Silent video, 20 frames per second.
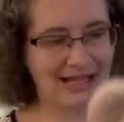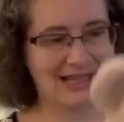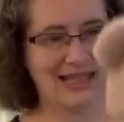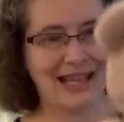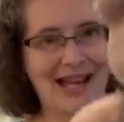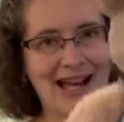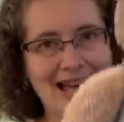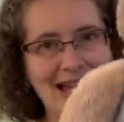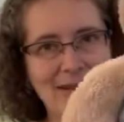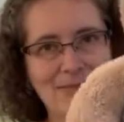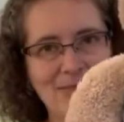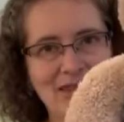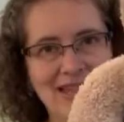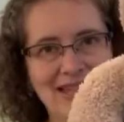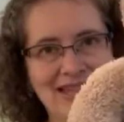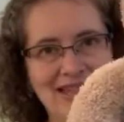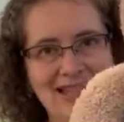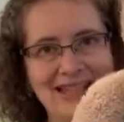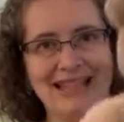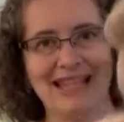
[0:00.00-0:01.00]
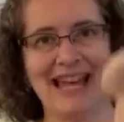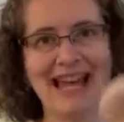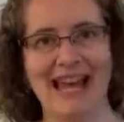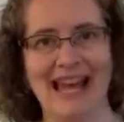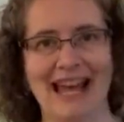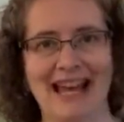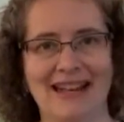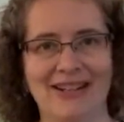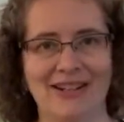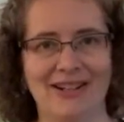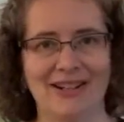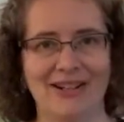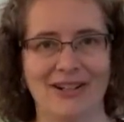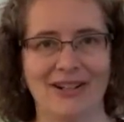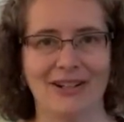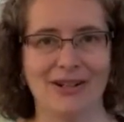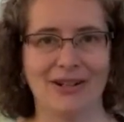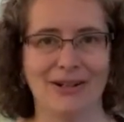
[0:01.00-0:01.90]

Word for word: climb the ladder.